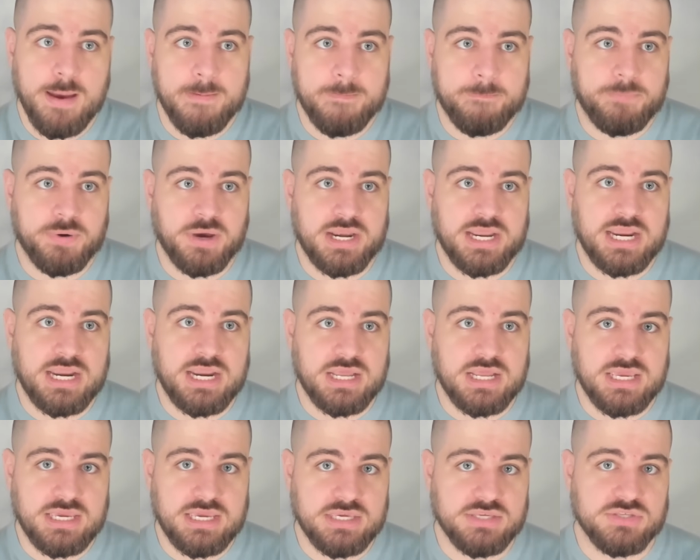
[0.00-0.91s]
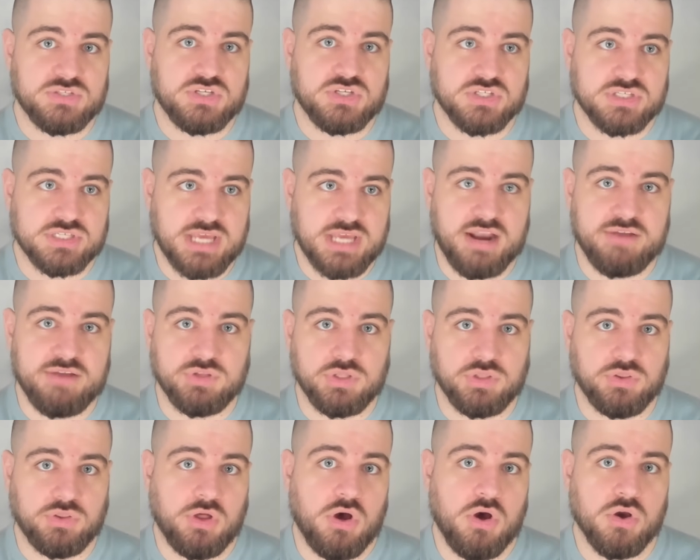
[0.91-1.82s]
but it is just kind of a
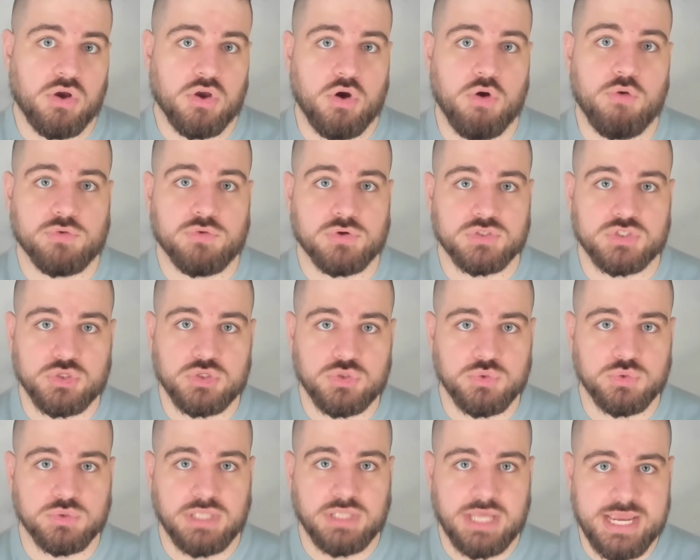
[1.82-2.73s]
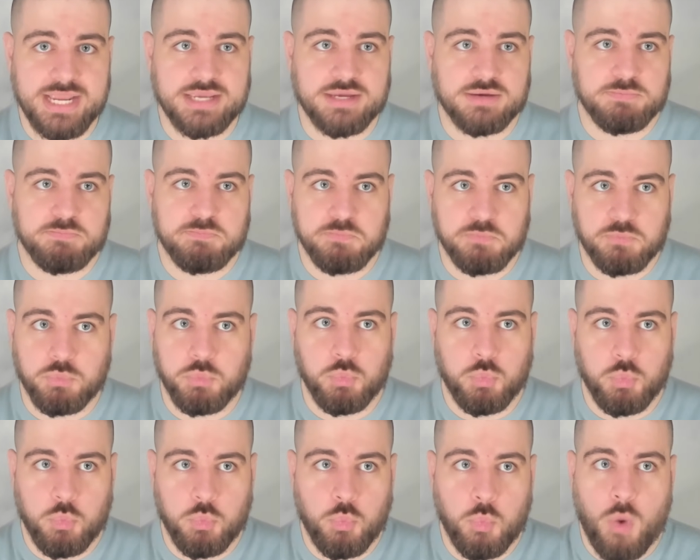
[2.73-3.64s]
long overdue, like,
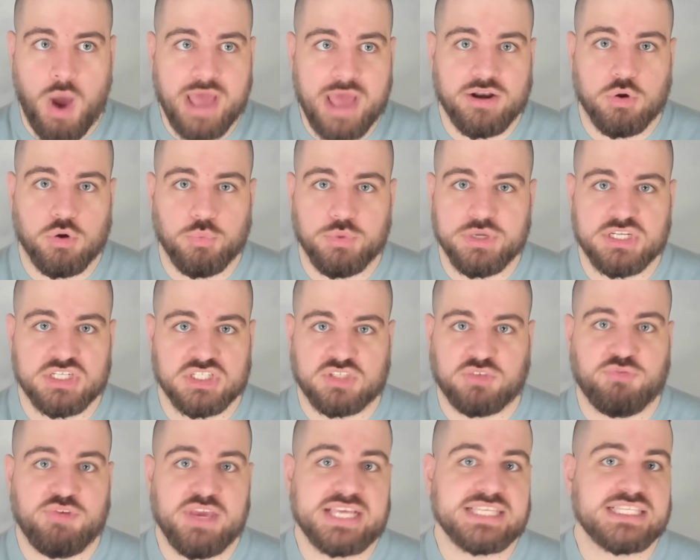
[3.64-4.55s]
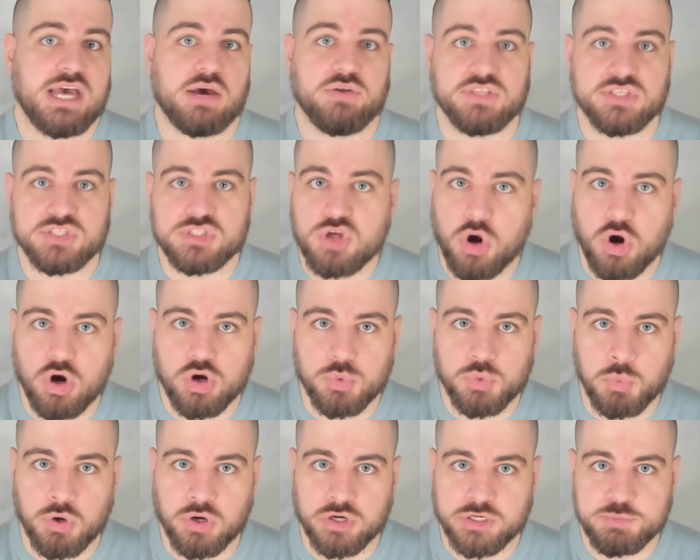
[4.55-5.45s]
why don't we just fix how this
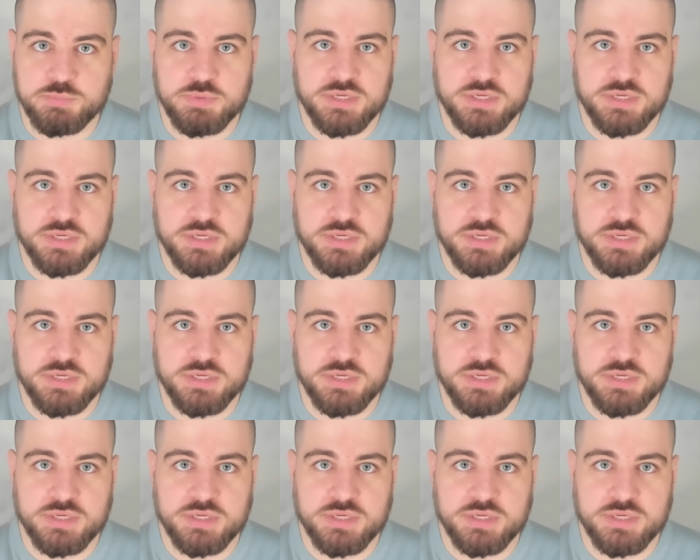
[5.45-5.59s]
card works?